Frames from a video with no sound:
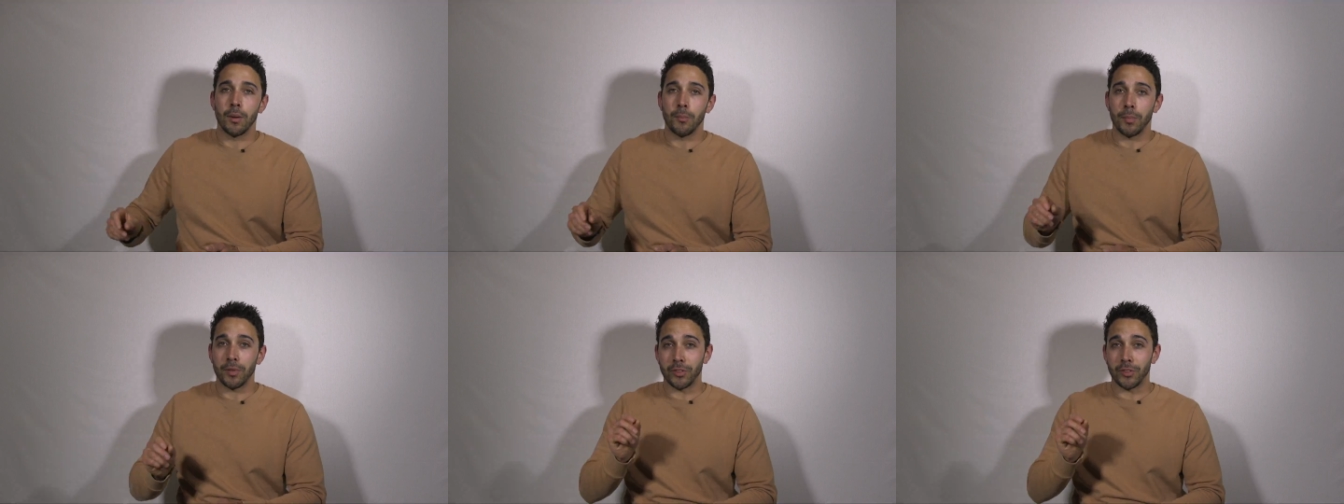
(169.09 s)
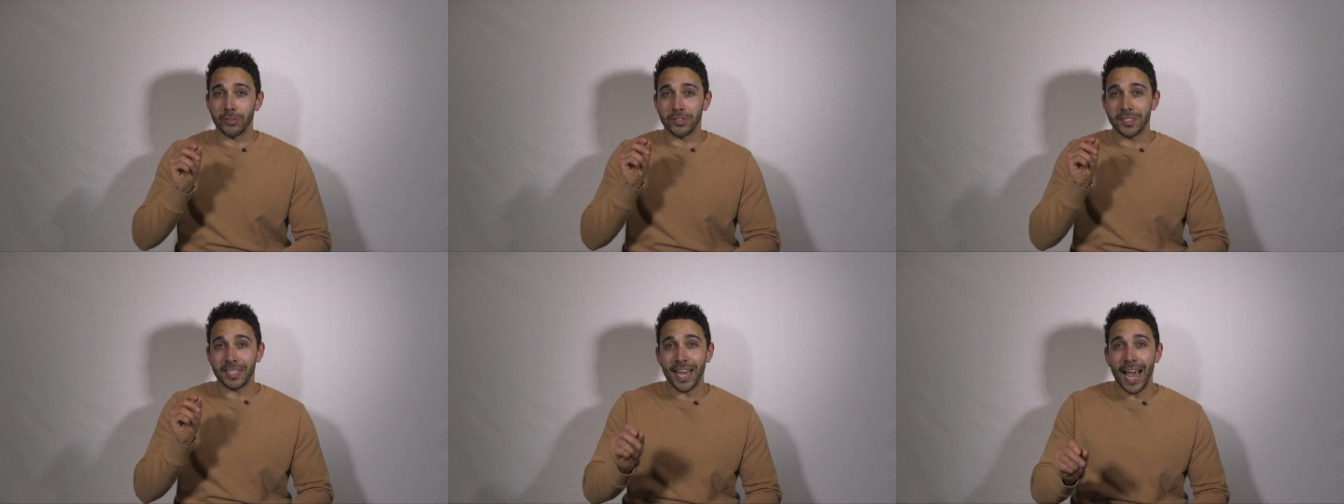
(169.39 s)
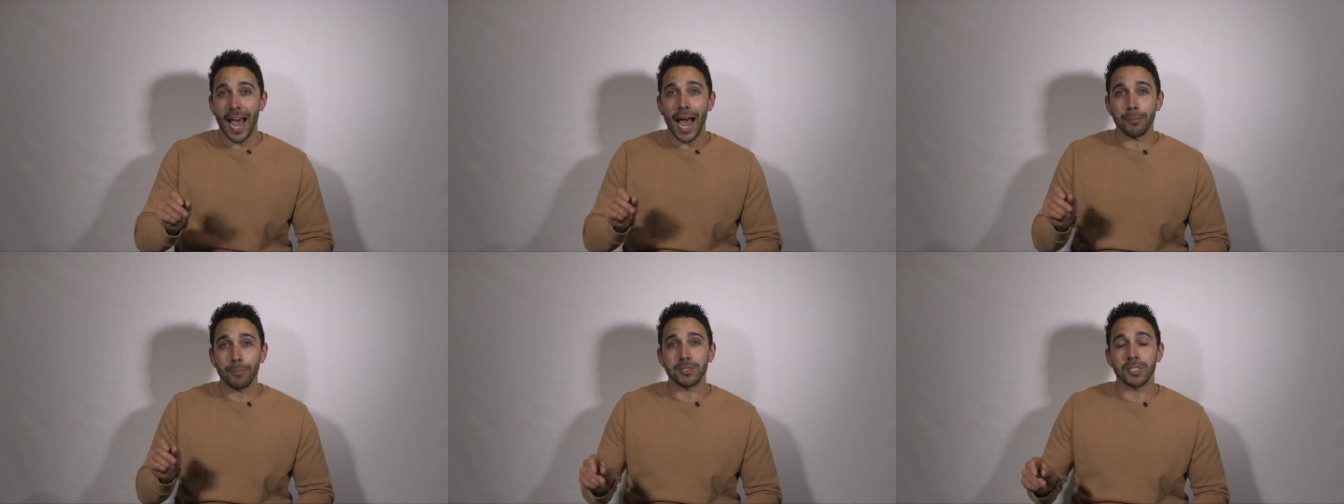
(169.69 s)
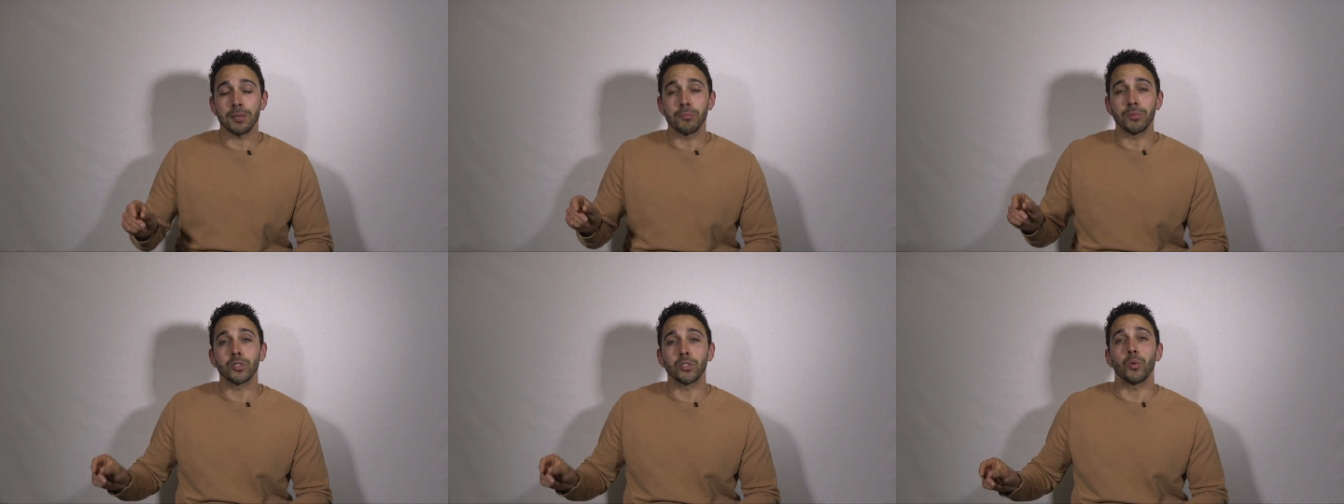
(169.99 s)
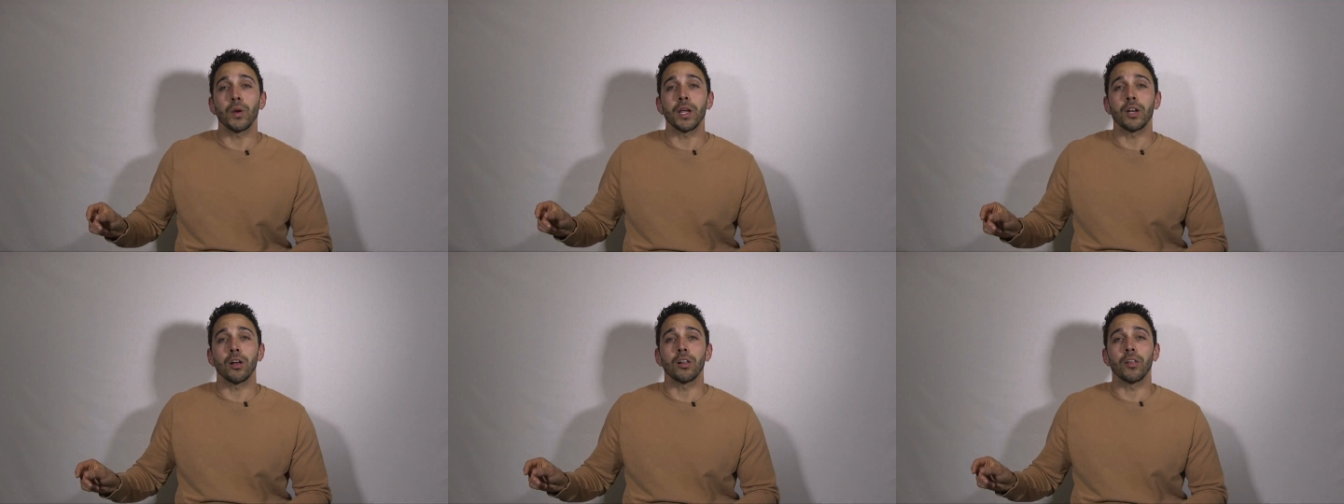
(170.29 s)
But there's gaps in
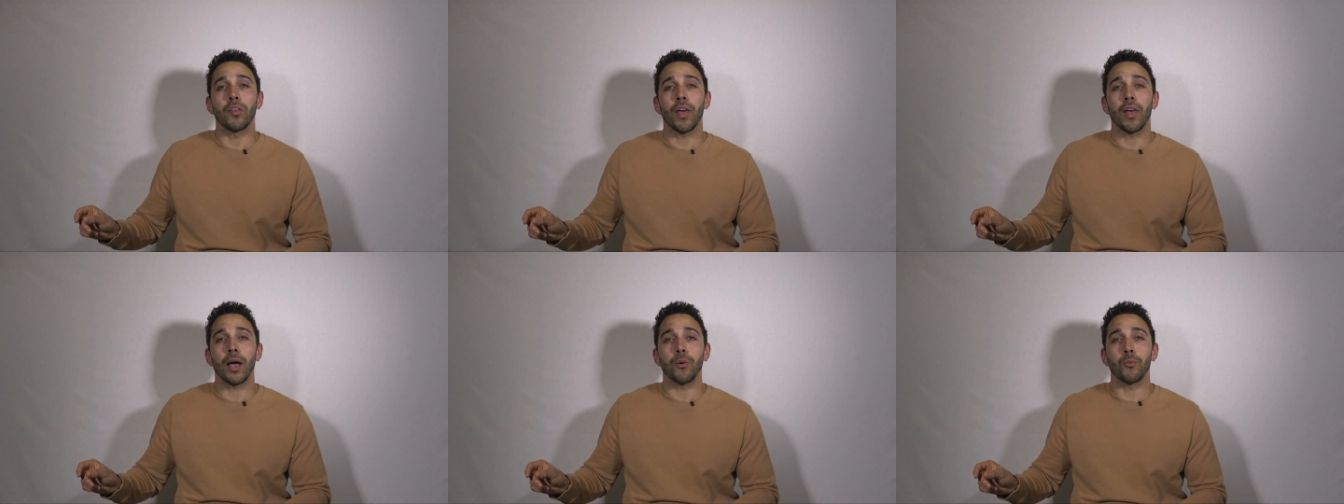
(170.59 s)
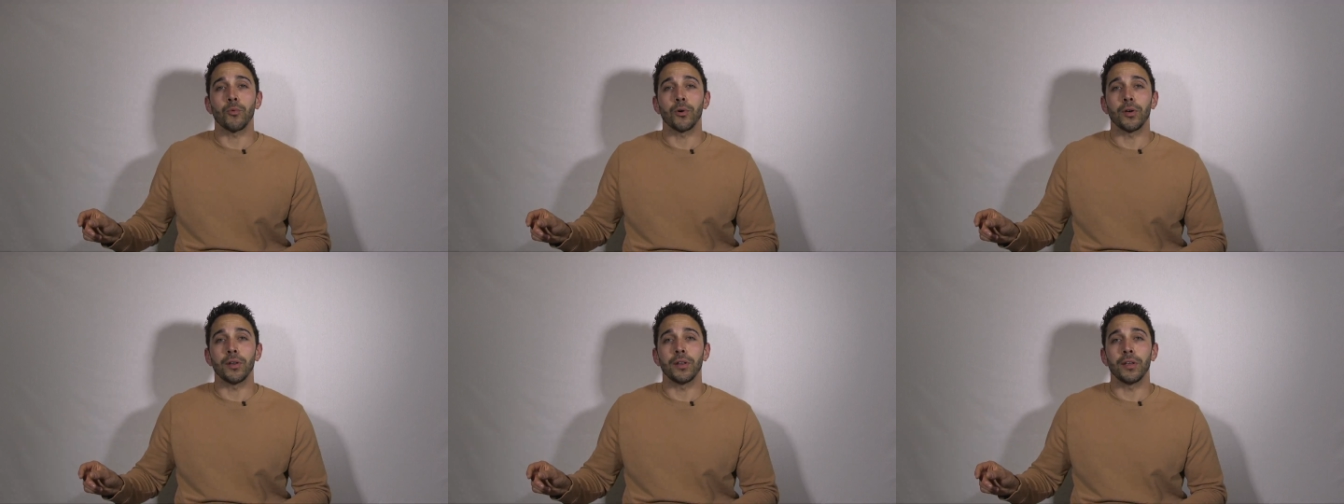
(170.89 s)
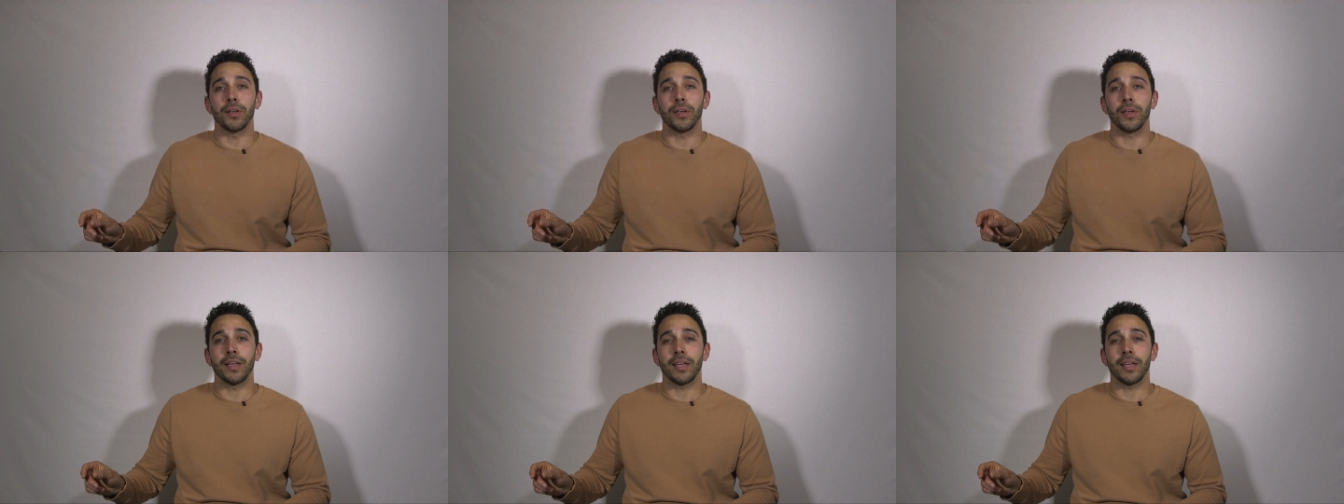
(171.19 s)
between all of that wood